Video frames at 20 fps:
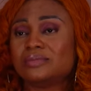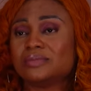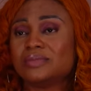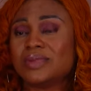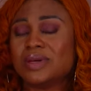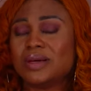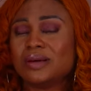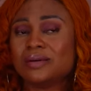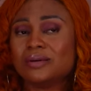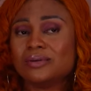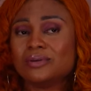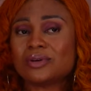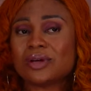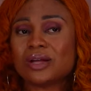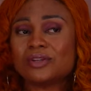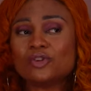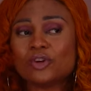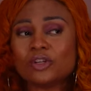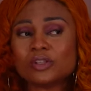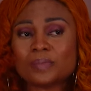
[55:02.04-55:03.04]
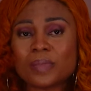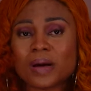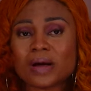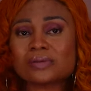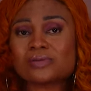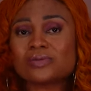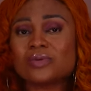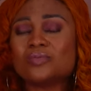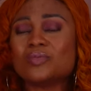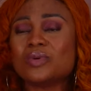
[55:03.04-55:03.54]
Eh? You can just park
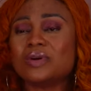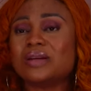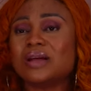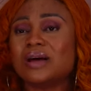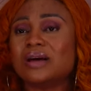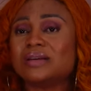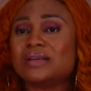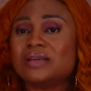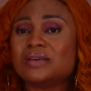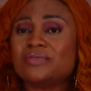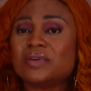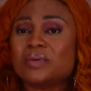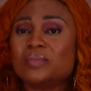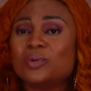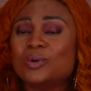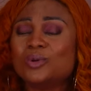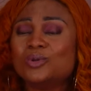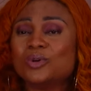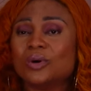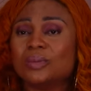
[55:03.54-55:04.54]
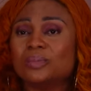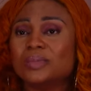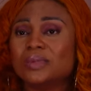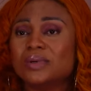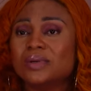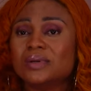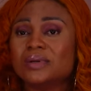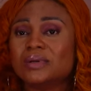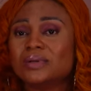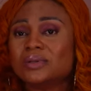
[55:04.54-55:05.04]
somewhere now and give a blowjob.
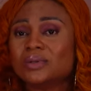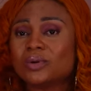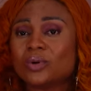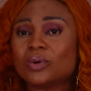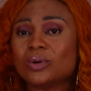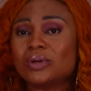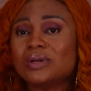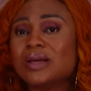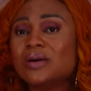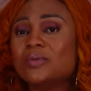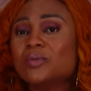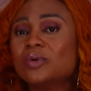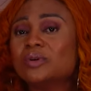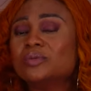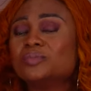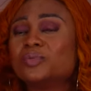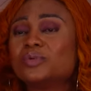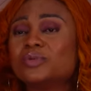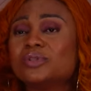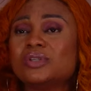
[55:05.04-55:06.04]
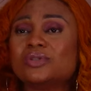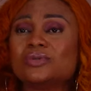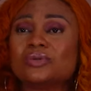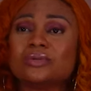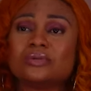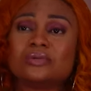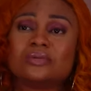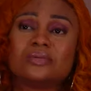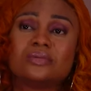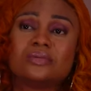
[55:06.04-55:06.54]
Collect one position.
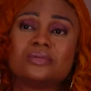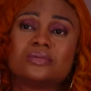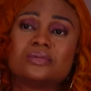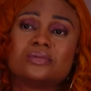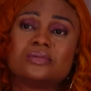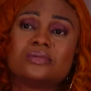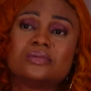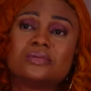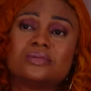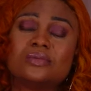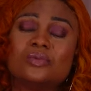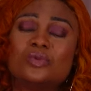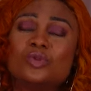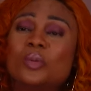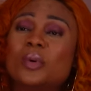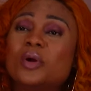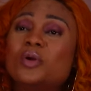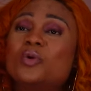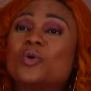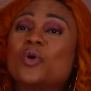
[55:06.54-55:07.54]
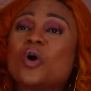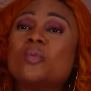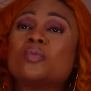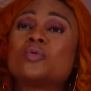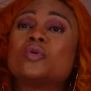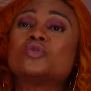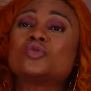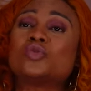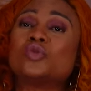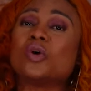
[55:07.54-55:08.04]
Nobody will come
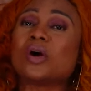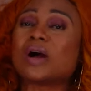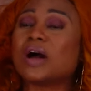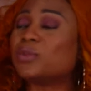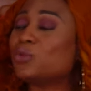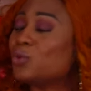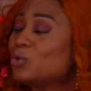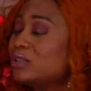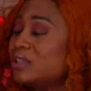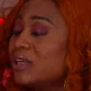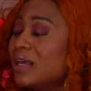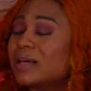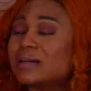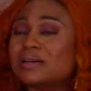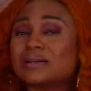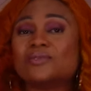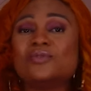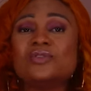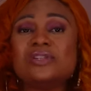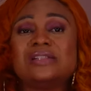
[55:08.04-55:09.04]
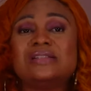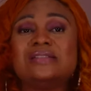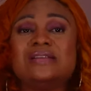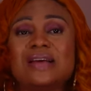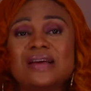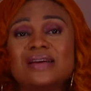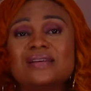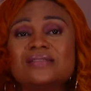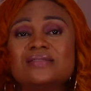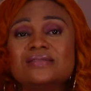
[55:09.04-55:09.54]
close to your car to check who is
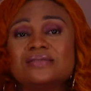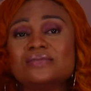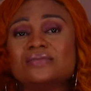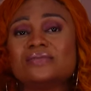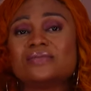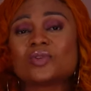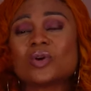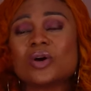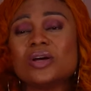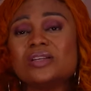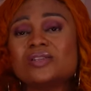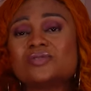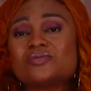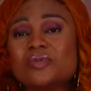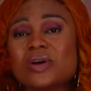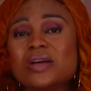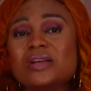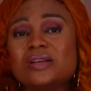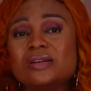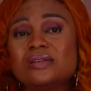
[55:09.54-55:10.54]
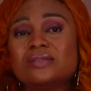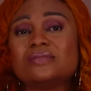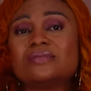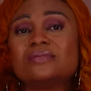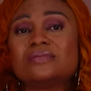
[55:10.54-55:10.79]
there. Because it's raining.